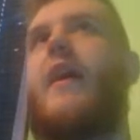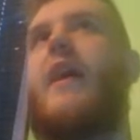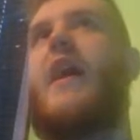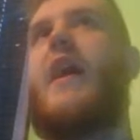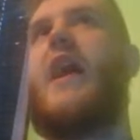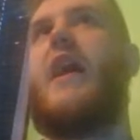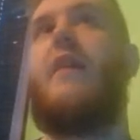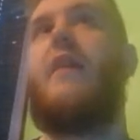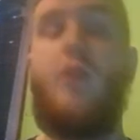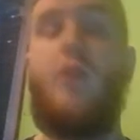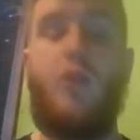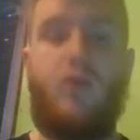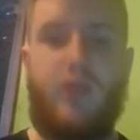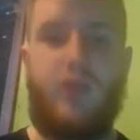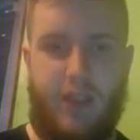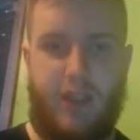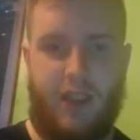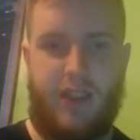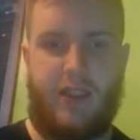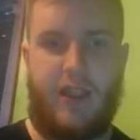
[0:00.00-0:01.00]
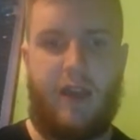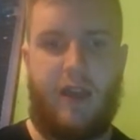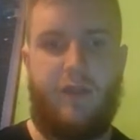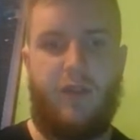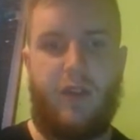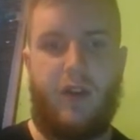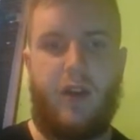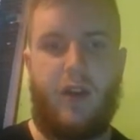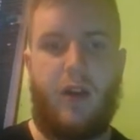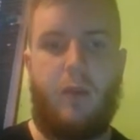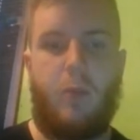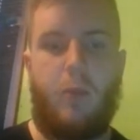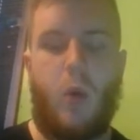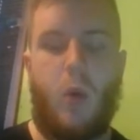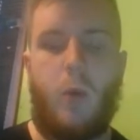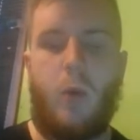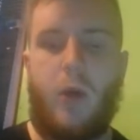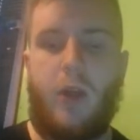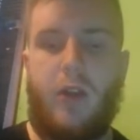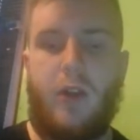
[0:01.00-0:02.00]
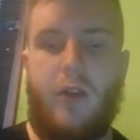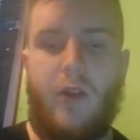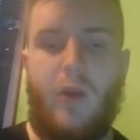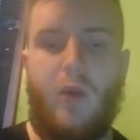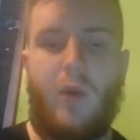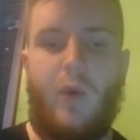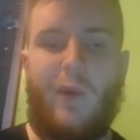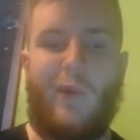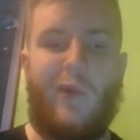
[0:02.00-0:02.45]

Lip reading: if you resist everything a Pokemon can do,